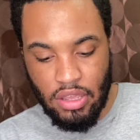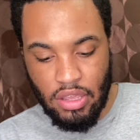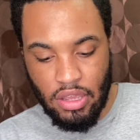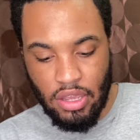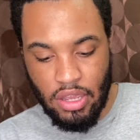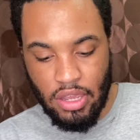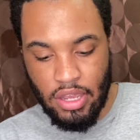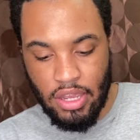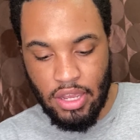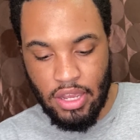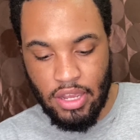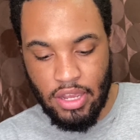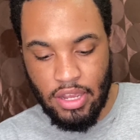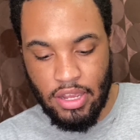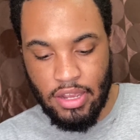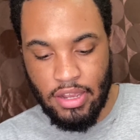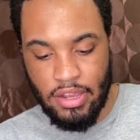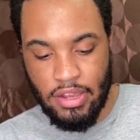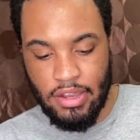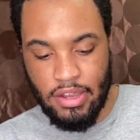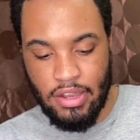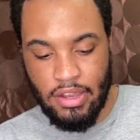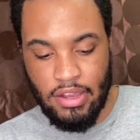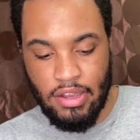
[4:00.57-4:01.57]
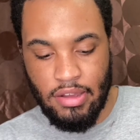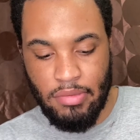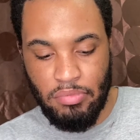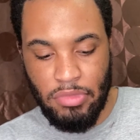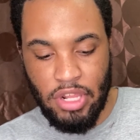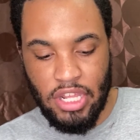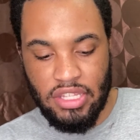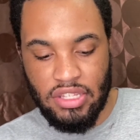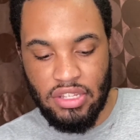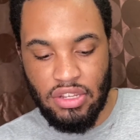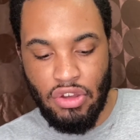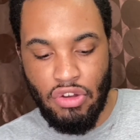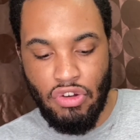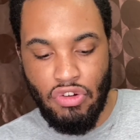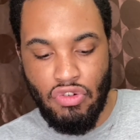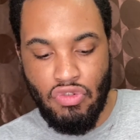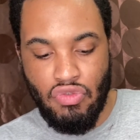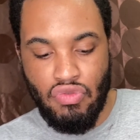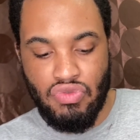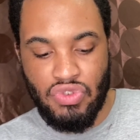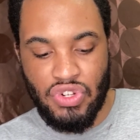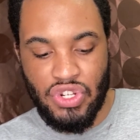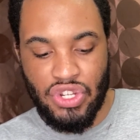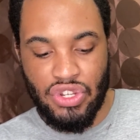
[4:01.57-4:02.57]
Let's
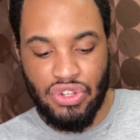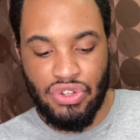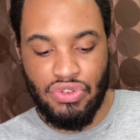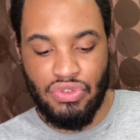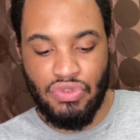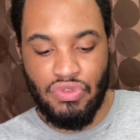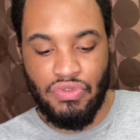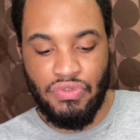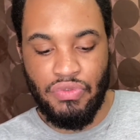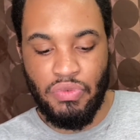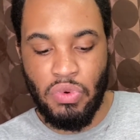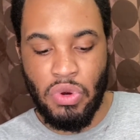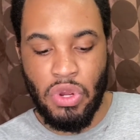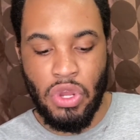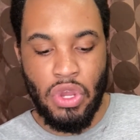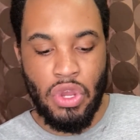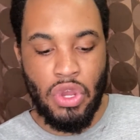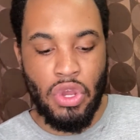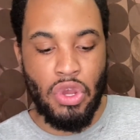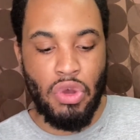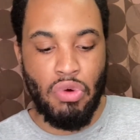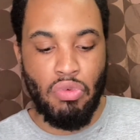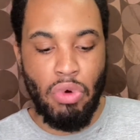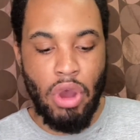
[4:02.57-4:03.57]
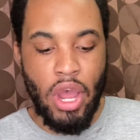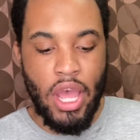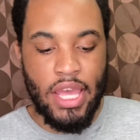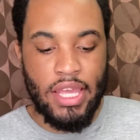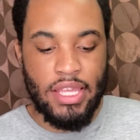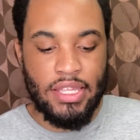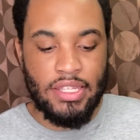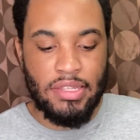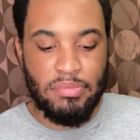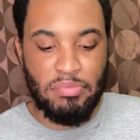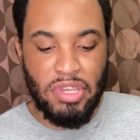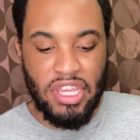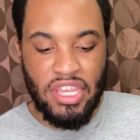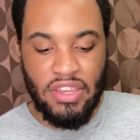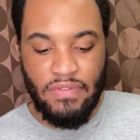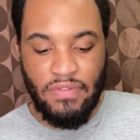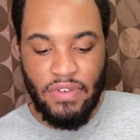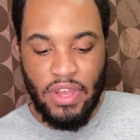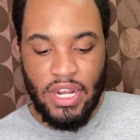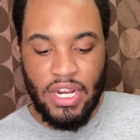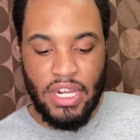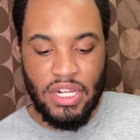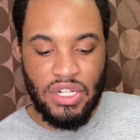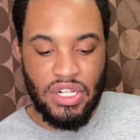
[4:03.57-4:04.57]
go to why is being
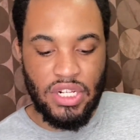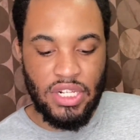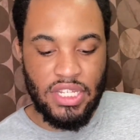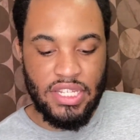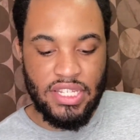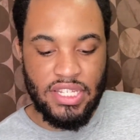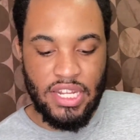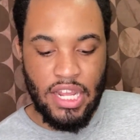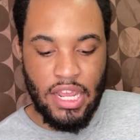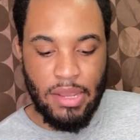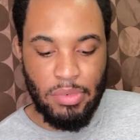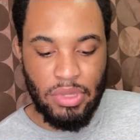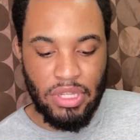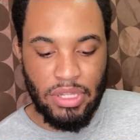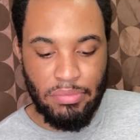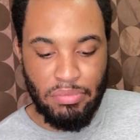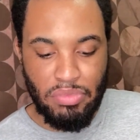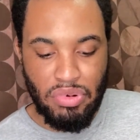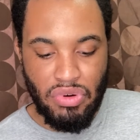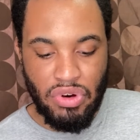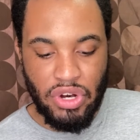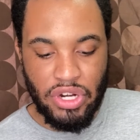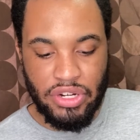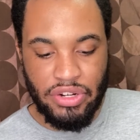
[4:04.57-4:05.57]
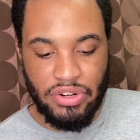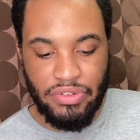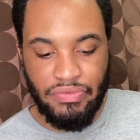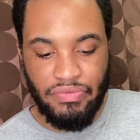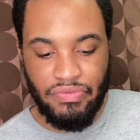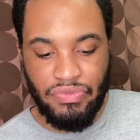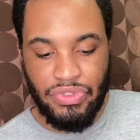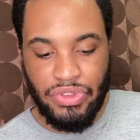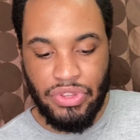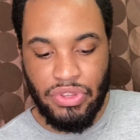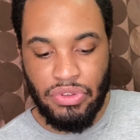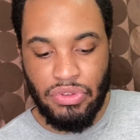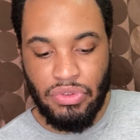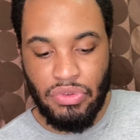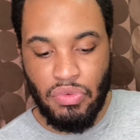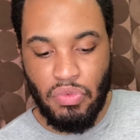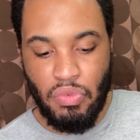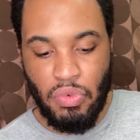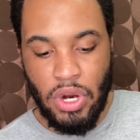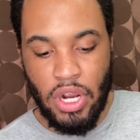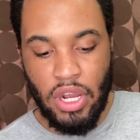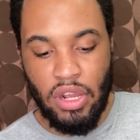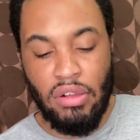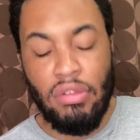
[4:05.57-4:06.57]
financially stable important?
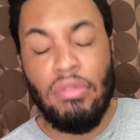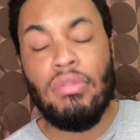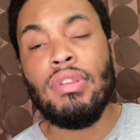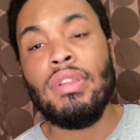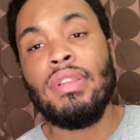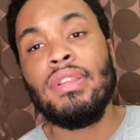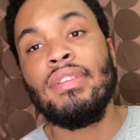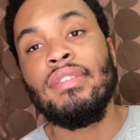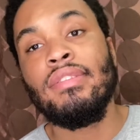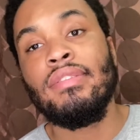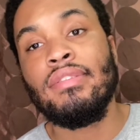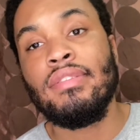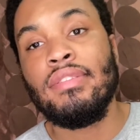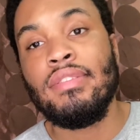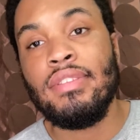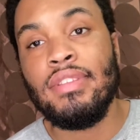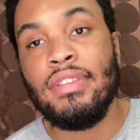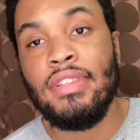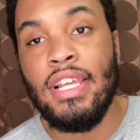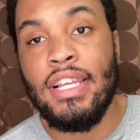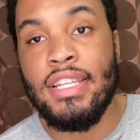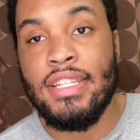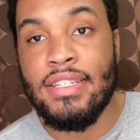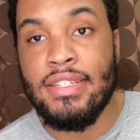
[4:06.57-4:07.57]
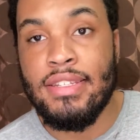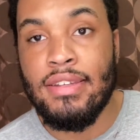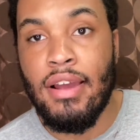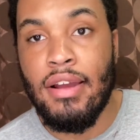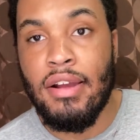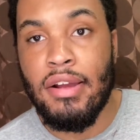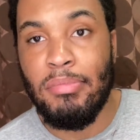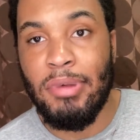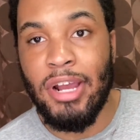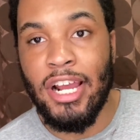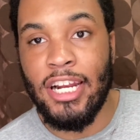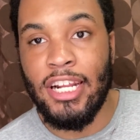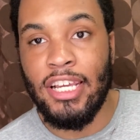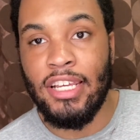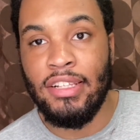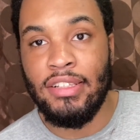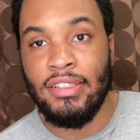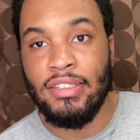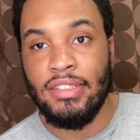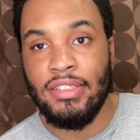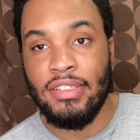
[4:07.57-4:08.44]
Well, let's talk about it.